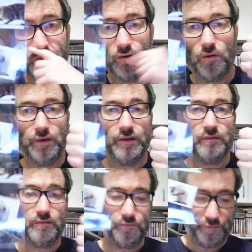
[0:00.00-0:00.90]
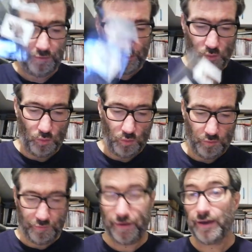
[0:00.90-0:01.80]
so it's very
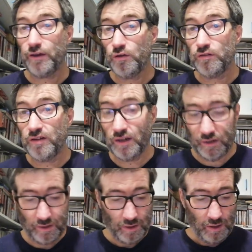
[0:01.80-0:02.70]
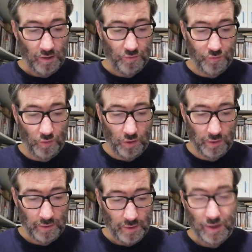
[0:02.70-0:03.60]
cool thank you jilly
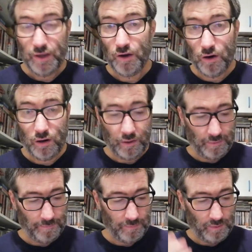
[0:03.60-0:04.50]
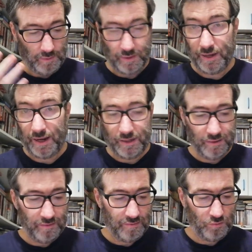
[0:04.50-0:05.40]
for your
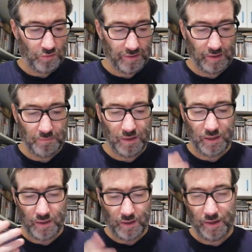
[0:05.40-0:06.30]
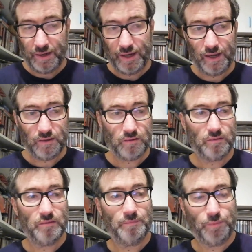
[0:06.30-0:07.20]
kindness to send me a cat
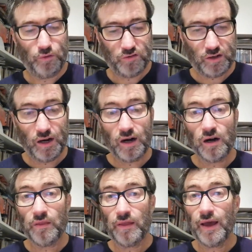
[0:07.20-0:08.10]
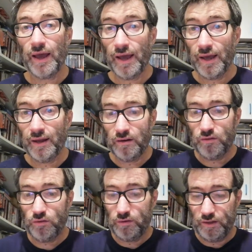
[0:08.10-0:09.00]
postcard
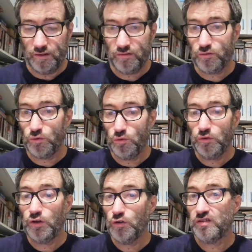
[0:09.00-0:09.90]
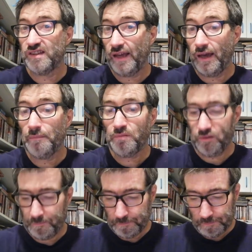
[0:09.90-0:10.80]
and these two new stamps